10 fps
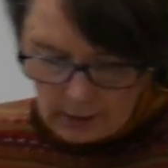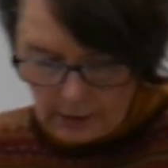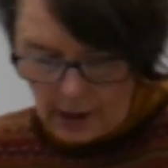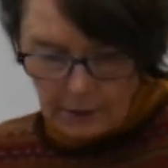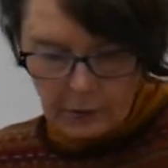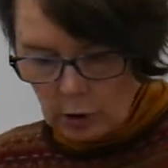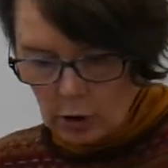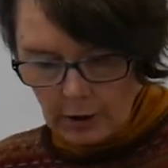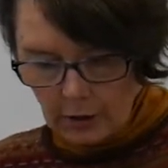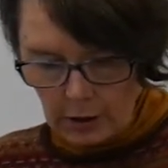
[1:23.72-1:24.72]
Now if we look
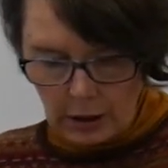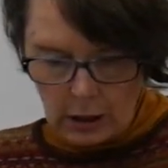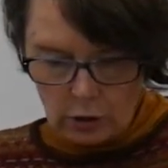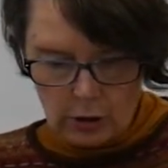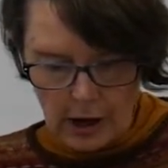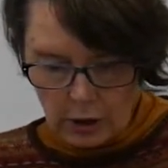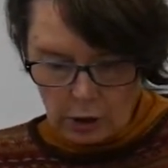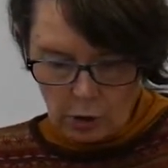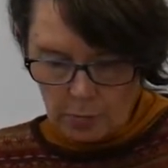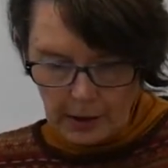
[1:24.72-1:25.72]
at the
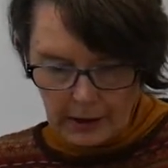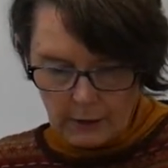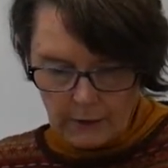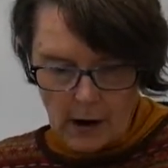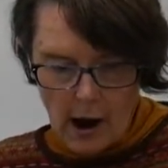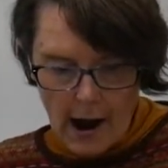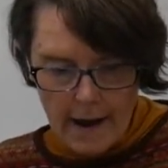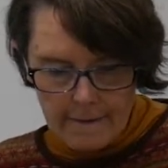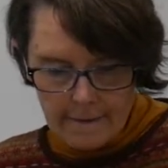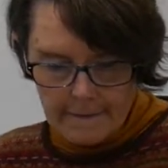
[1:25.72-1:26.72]
introduction on page
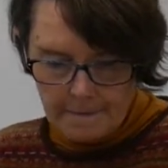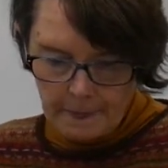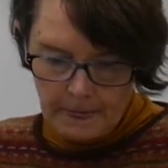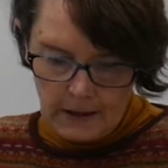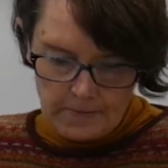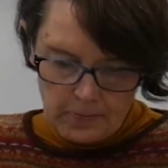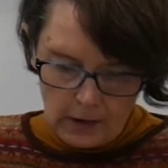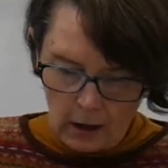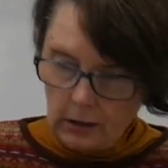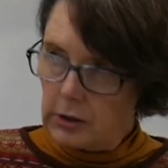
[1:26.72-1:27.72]
5,
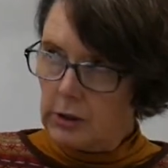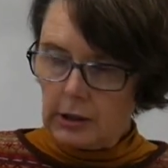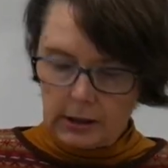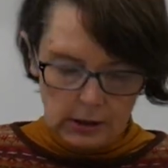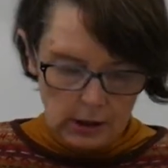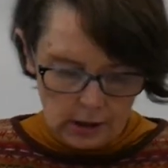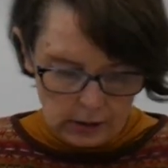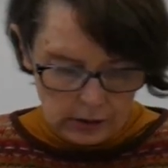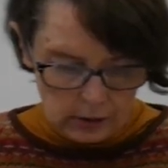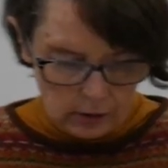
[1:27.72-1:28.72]
it's just asking
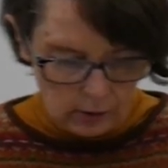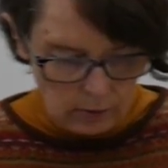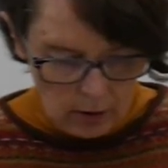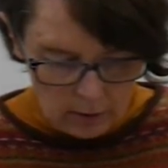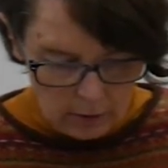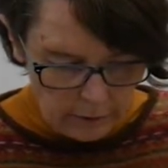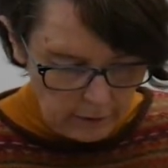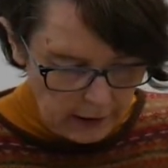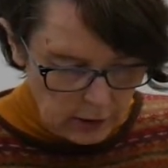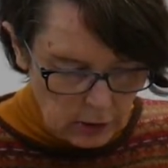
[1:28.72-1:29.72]
us to
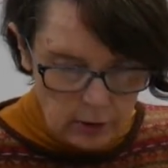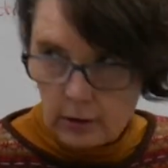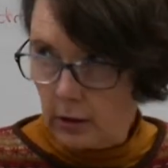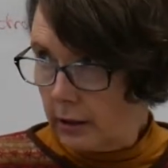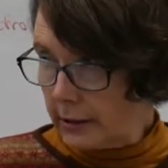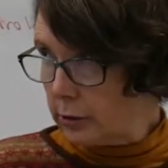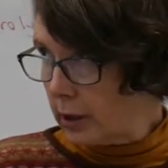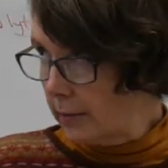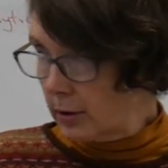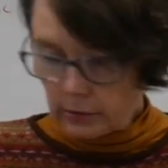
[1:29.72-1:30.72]
reflect on
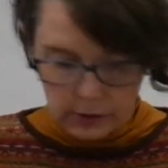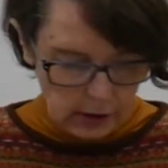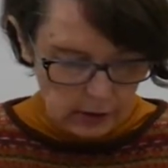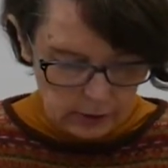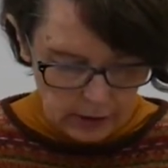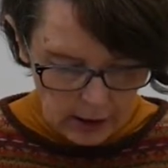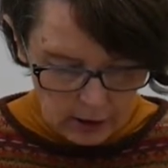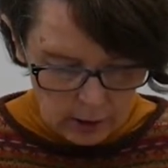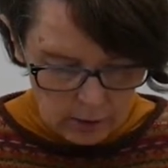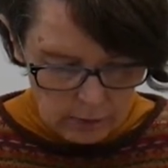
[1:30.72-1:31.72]
electrochemical cells
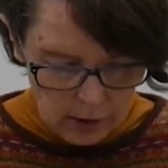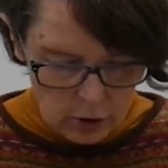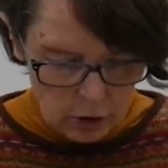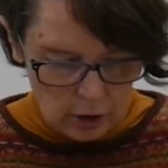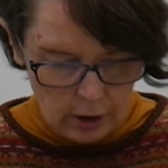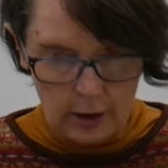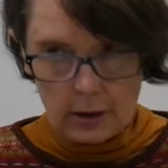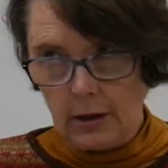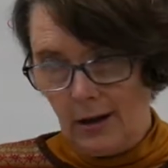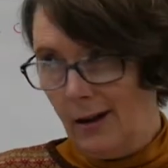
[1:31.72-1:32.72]
and corrosion and
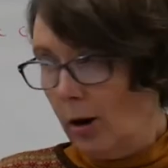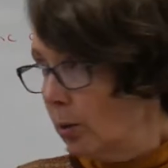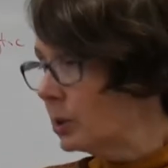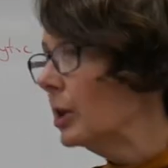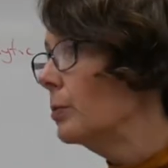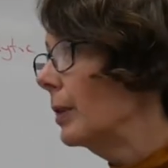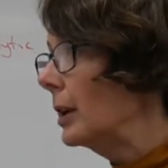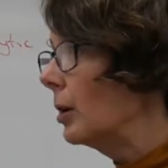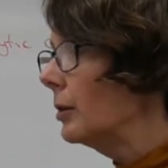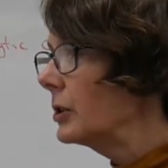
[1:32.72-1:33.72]
also
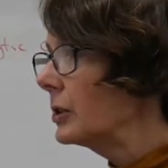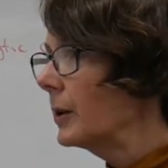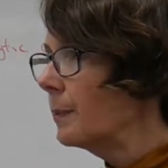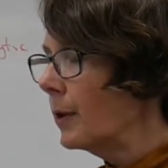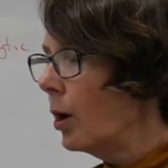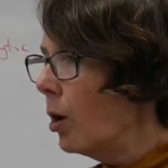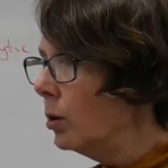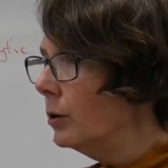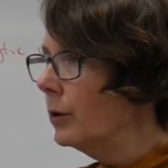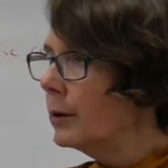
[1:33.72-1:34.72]
redox.
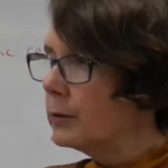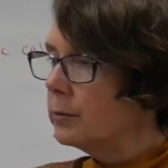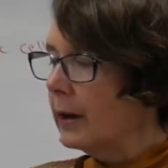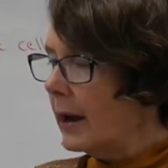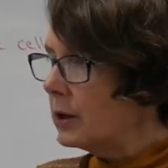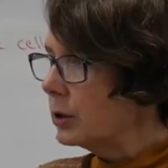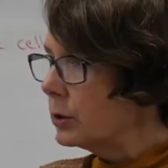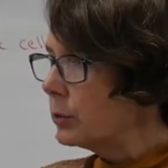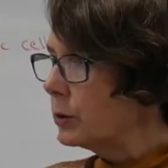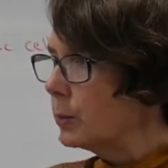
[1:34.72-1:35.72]
All of those
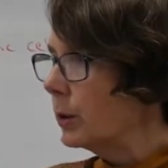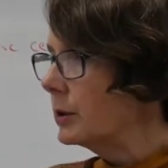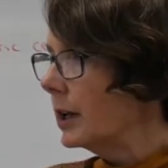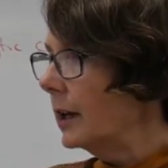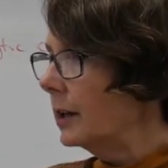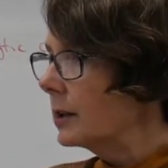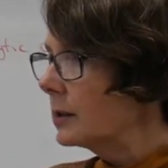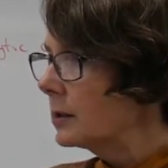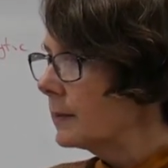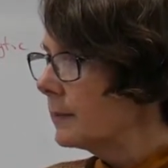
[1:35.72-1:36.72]
reactions were spontaneous.